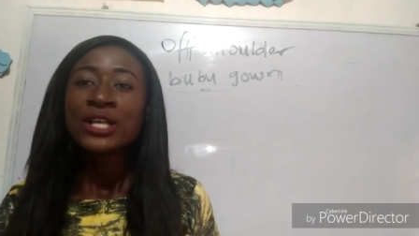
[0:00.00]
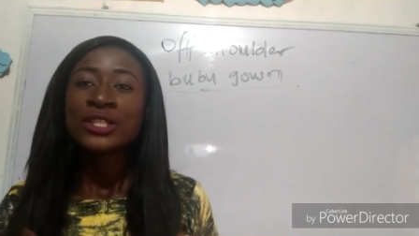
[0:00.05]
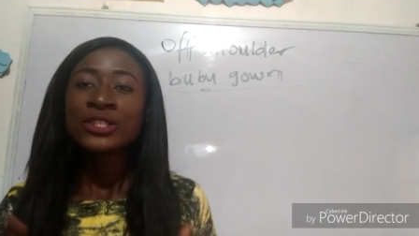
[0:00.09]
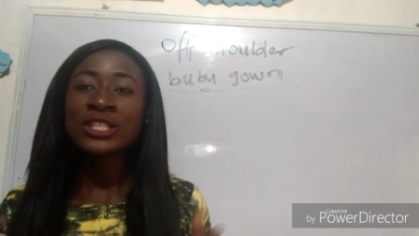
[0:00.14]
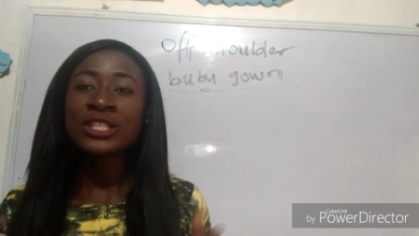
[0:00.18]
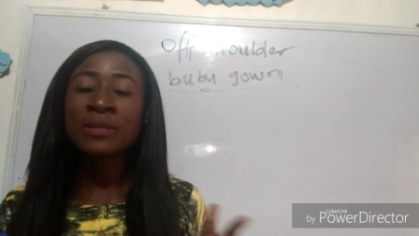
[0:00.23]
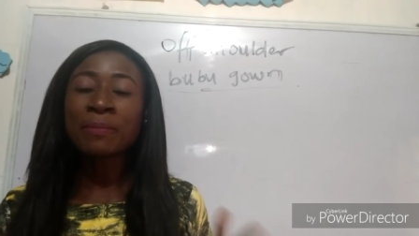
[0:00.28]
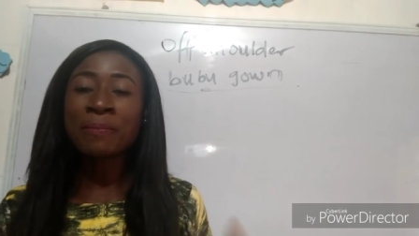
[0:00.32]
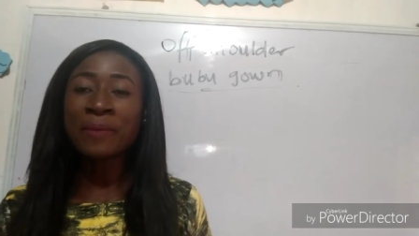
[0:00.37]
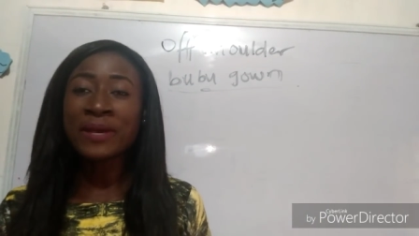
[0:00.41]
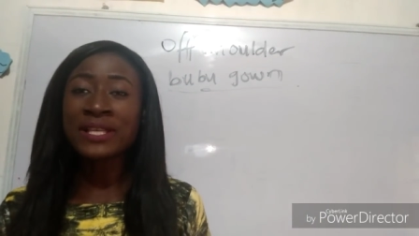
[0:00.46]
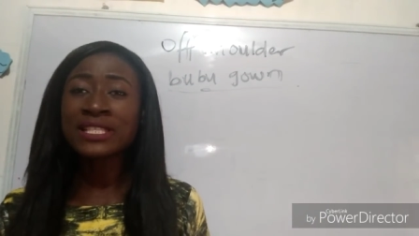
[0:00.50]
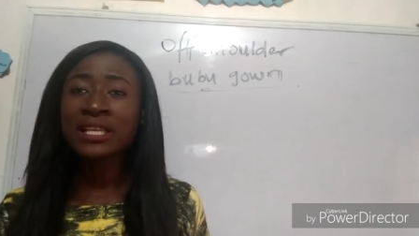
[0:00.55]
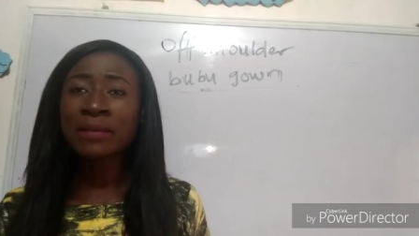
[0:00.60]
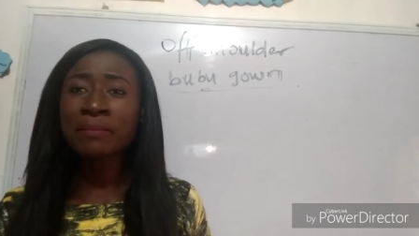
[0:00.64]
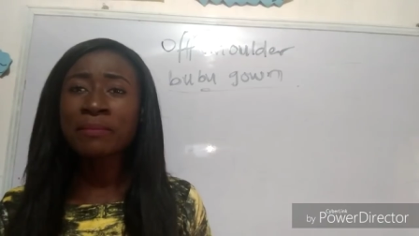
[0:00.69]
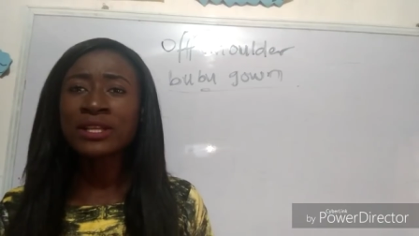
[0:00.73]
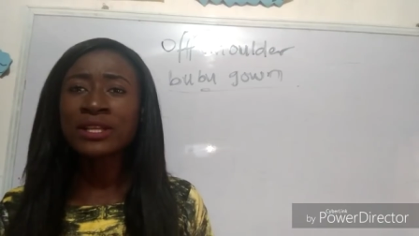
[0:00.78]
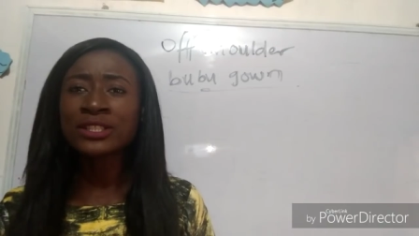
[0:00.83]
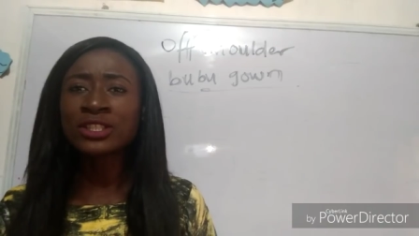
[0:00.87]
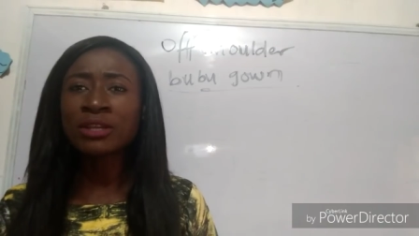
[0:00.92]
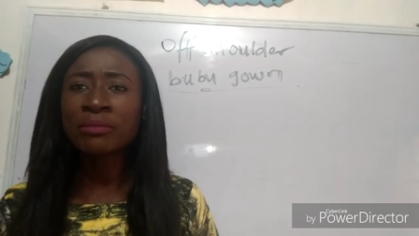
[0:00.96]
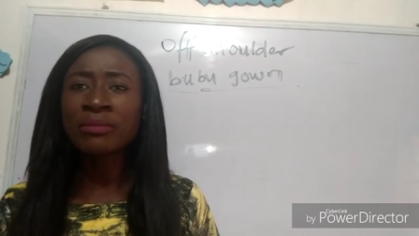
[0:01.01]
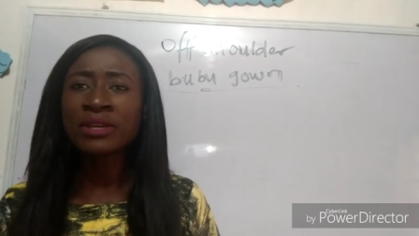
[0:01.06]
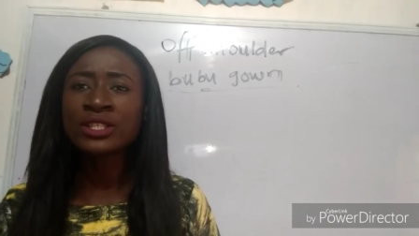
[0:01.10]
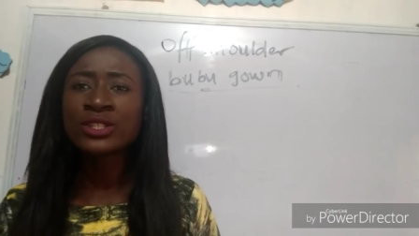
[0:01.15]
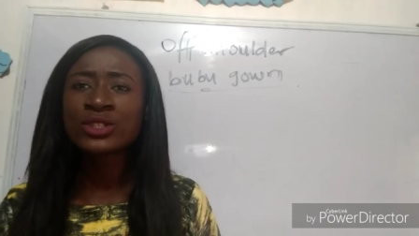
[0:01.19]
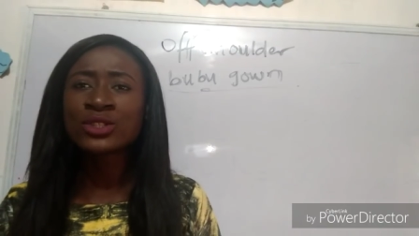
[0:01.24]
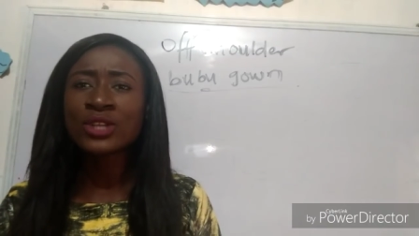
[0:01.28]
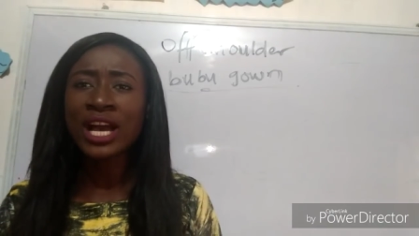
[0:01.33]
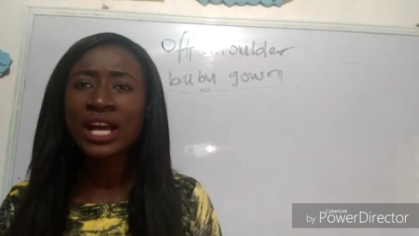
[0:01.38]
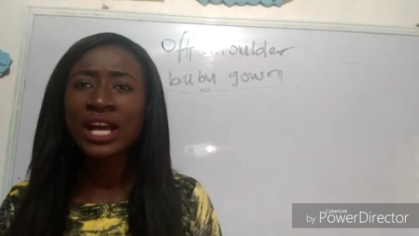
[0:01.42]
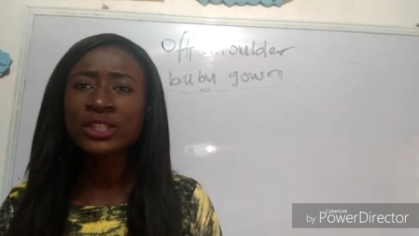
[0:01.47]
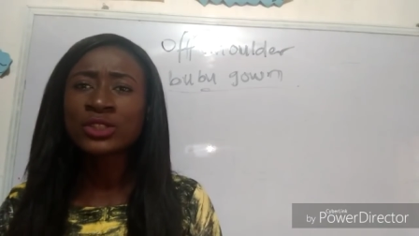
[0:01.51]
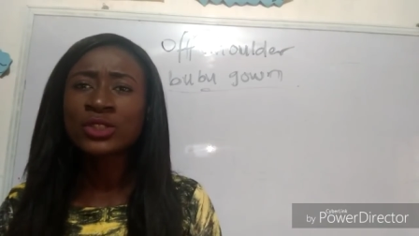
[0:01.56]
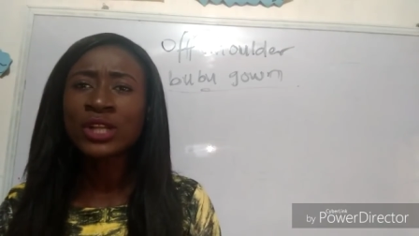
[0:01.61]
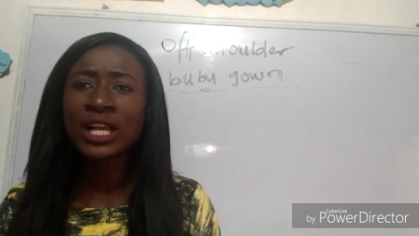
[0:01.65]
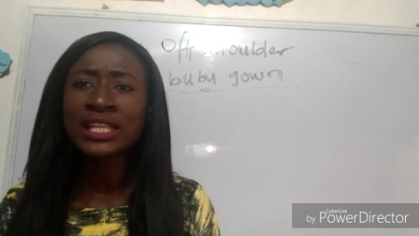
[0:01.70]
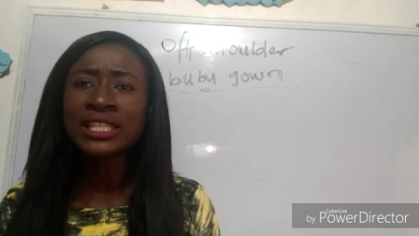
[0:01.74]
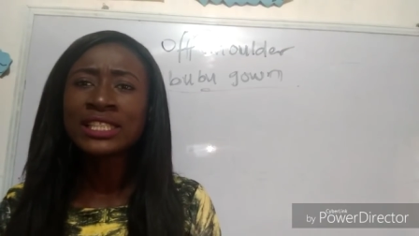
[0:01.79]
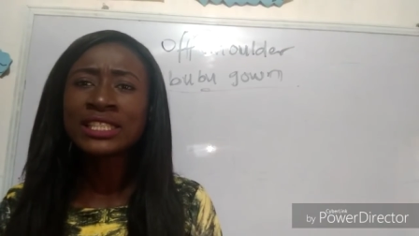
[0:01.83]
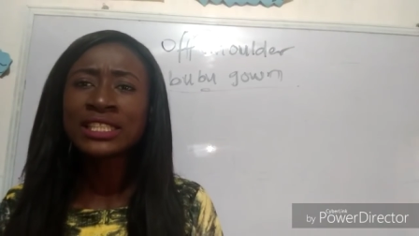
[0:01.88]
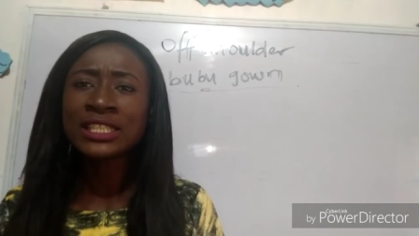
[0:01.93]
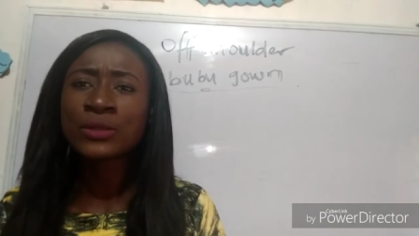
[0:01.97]
So the basic measurements you
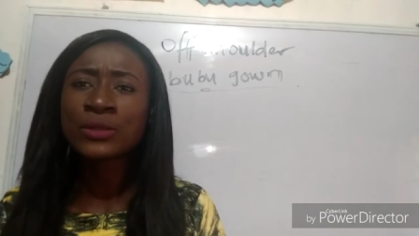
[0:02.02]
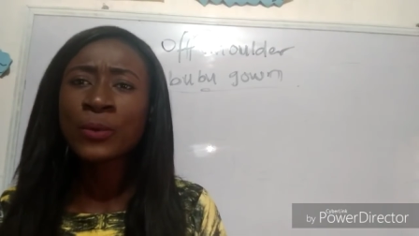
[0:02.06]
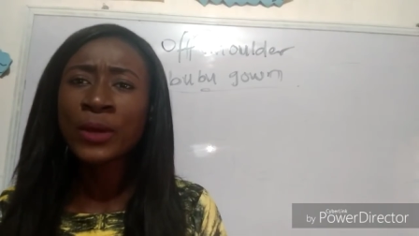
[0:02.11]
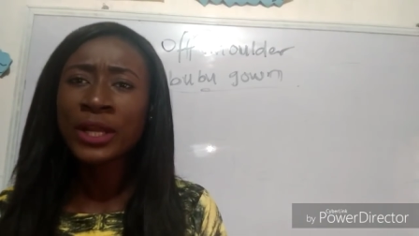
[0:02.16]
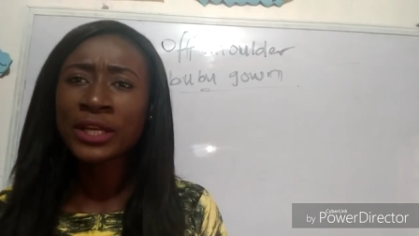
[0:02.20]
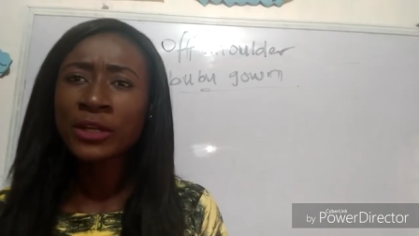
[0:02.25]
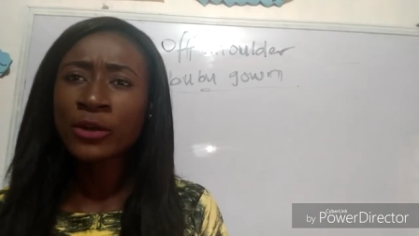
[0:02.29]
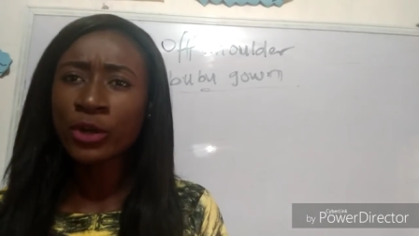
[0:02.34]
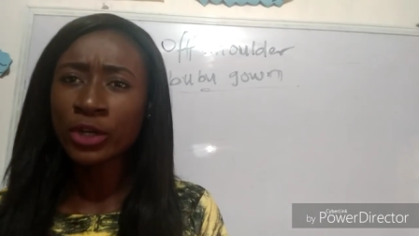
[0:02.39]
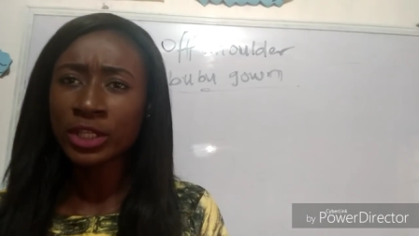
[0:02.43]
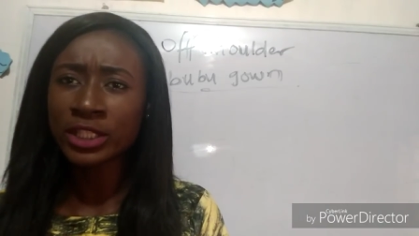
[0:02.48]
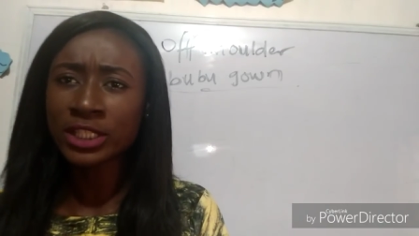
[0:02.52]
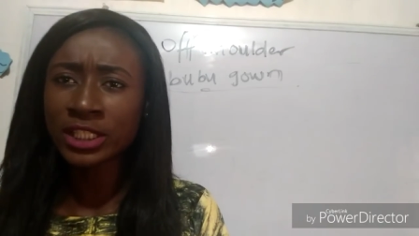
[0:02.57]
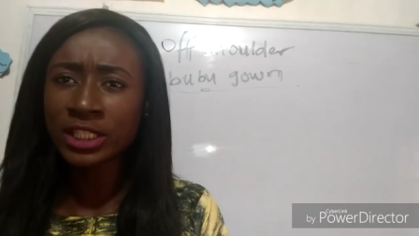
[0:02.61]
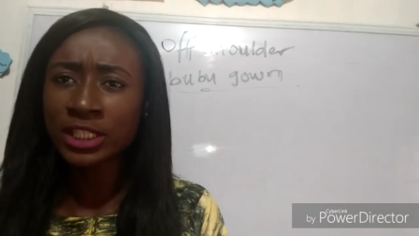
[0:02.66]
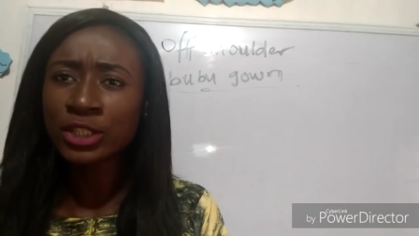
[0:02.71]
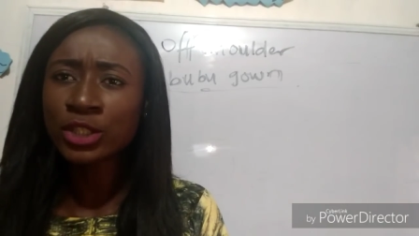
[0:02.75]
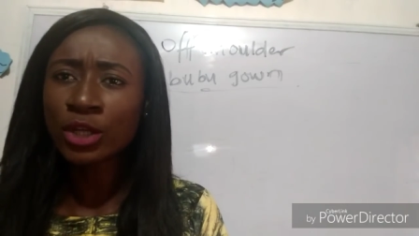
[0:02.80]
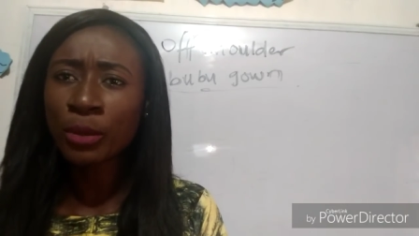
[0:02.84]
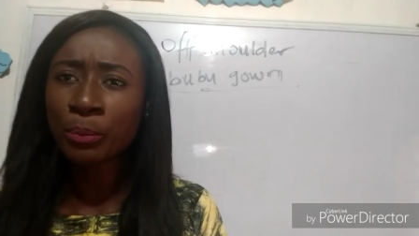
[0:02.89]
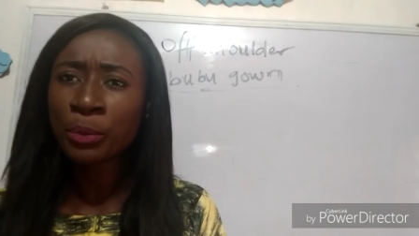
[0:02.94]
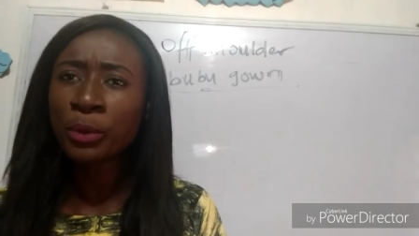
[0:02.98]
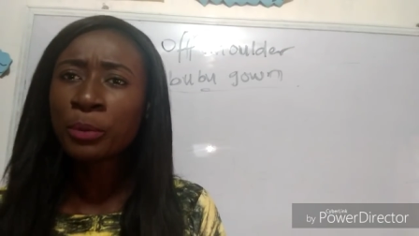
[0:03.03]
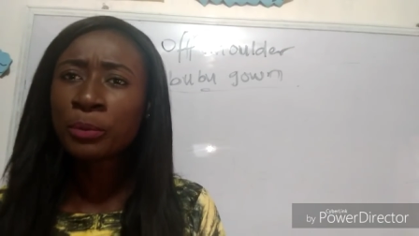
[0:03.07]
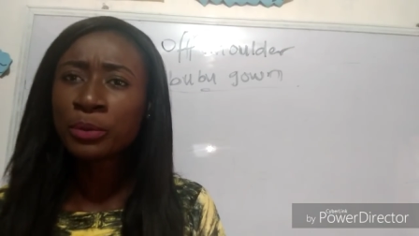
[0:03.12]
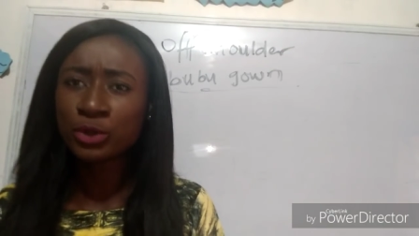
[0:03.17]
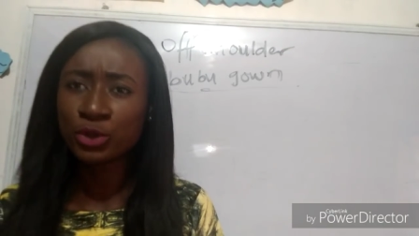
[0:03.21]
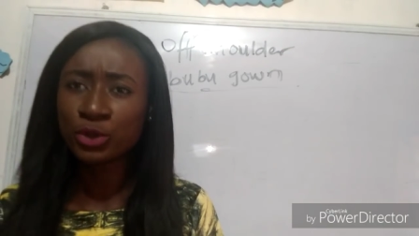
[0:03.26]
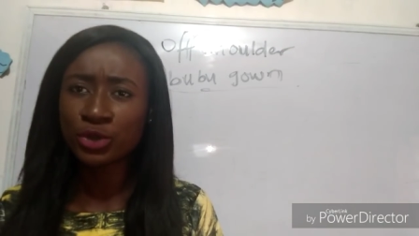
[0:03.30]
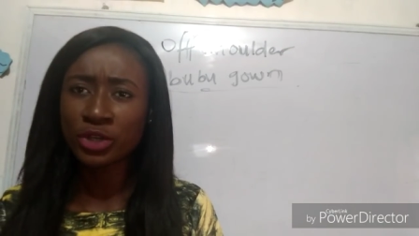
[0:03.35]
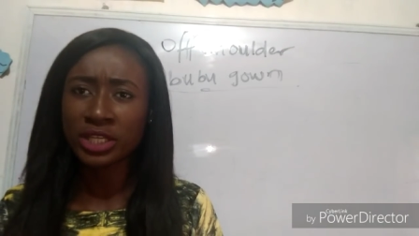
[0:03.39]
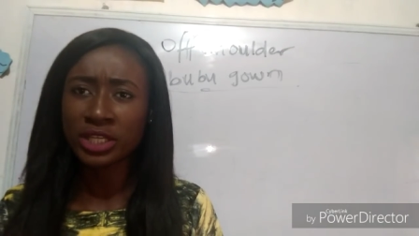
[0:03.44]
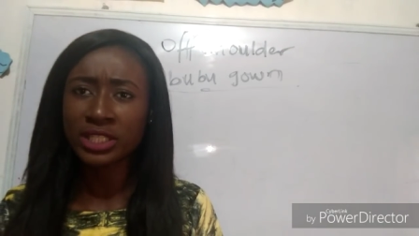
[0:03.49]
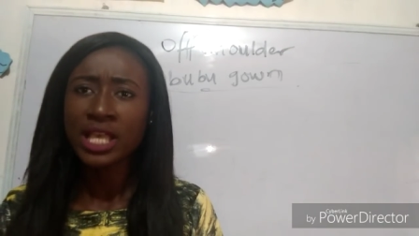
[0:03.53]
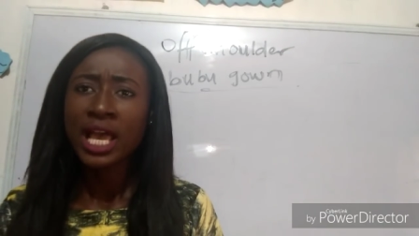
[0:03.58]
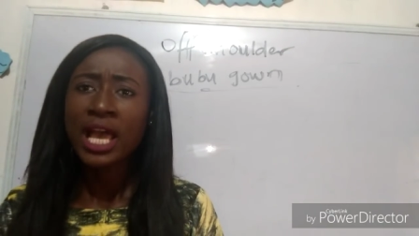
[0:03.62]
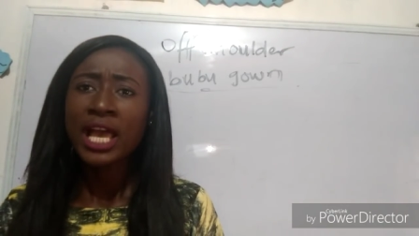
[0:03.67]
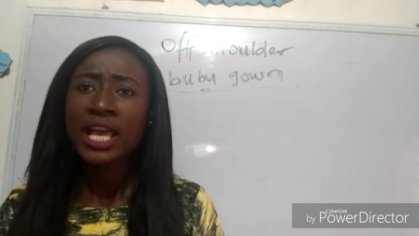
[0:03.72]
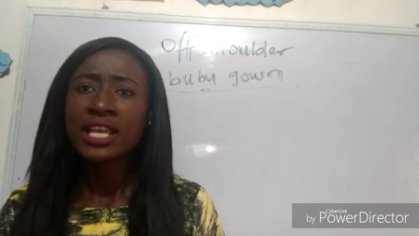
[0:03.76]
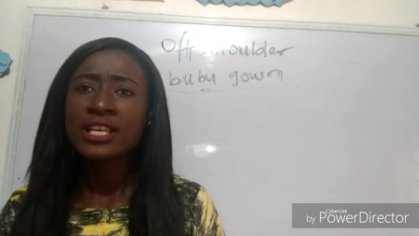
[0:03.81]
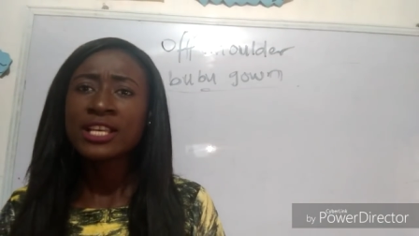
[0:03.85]
actually need when cutting your bubu dress